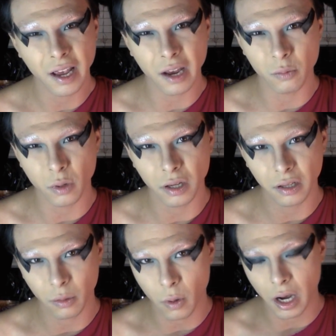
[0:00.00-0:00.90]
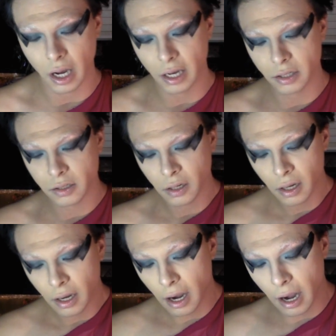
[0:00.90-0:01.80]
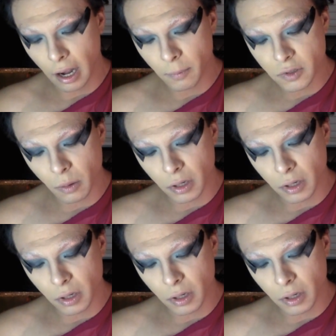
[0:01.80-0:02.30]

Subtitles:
and really watch. So I'm